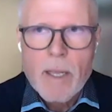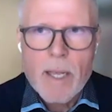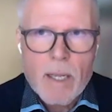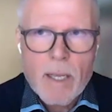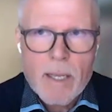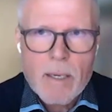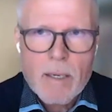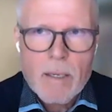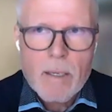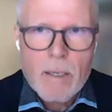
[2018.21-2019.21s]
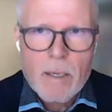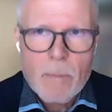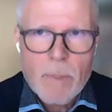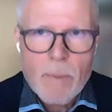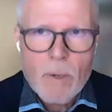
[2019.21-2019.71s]
And again, the
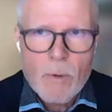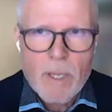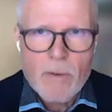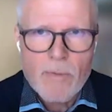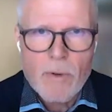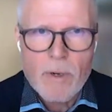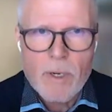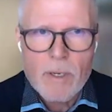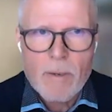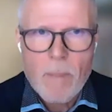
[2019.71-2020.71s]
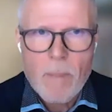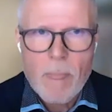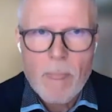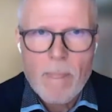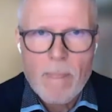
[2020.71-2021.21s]
people who can afford it
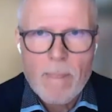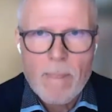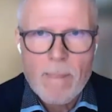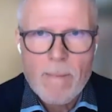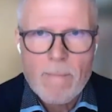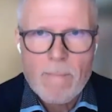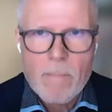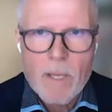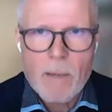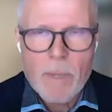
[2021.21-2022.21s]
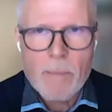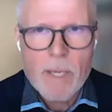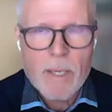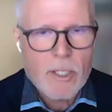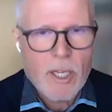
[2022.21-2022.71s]
are maybe
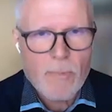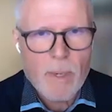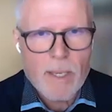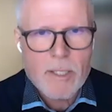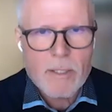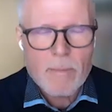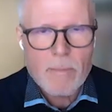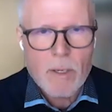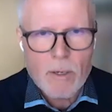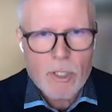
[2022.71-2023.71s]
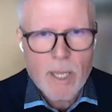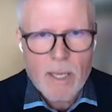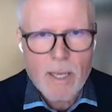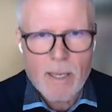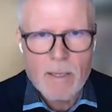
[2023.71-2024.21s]
in a safe place because they
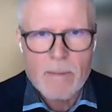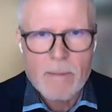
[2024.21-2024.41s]
can.